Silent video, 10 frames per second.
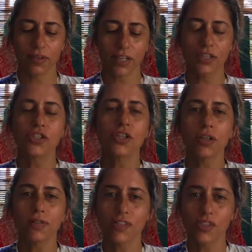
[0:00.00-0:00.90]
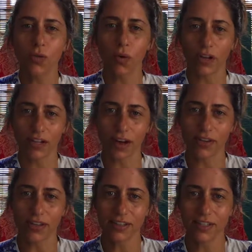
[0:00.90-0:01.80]
in service to one
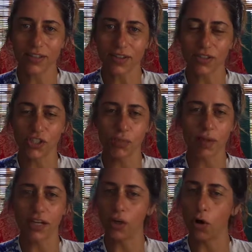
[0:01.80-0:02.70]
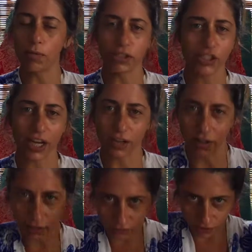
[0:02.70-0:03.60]
another, it's also just being an open
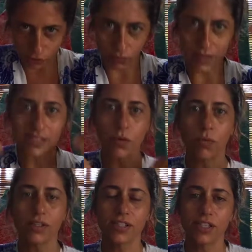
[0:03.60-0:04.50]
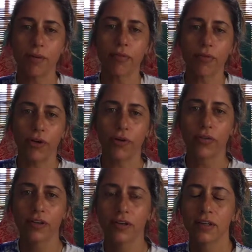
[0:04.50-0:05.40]
channel for the grace that wants to come through.
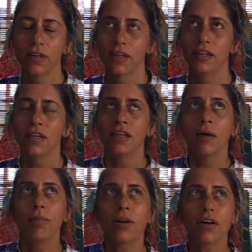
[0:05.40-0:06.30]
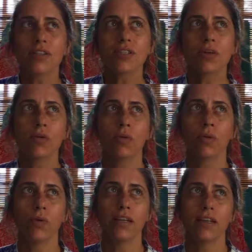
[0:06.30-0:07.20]
But also
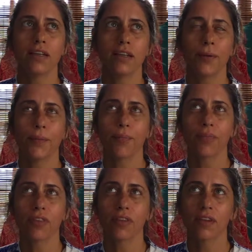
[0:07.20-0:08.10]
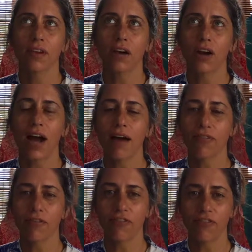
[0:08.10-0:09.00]
when we are
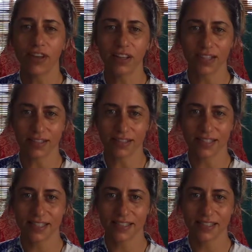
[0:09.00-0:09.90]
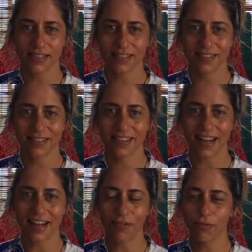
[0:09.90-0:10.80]
having feelings,
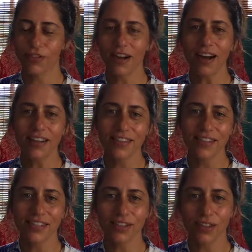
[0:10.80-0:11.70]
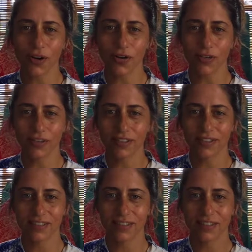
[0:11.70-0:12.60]
that if we're not in this alone,
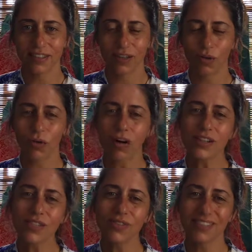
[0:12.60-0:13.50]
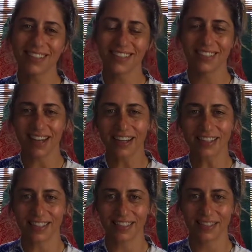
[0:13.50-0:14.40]
we're also
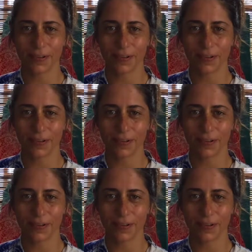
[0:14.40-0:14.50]
connected.